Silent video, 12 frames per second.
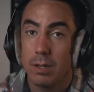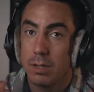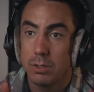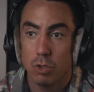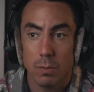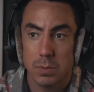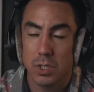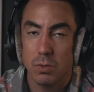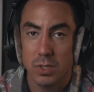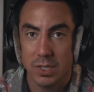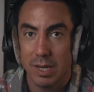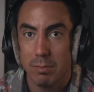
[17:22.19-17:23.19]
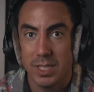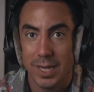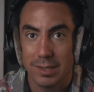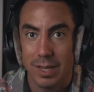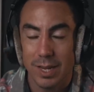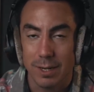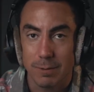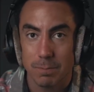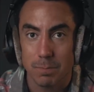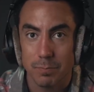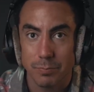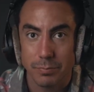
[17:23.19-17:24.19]
Trump was doing the same exact thing.
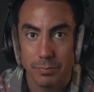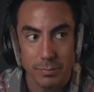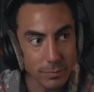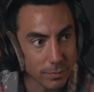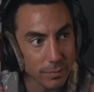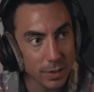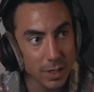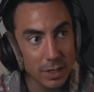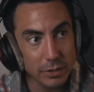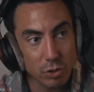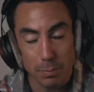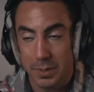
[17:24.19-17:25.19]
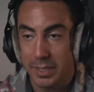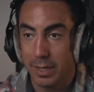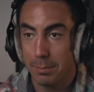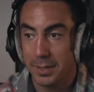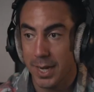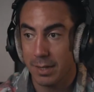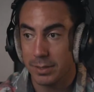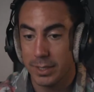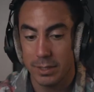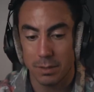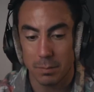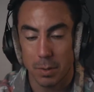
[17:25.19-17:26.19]
Trump, you dumb down to
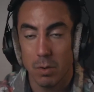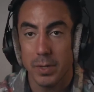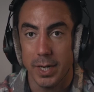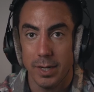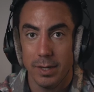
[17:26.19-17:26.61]
your opponent,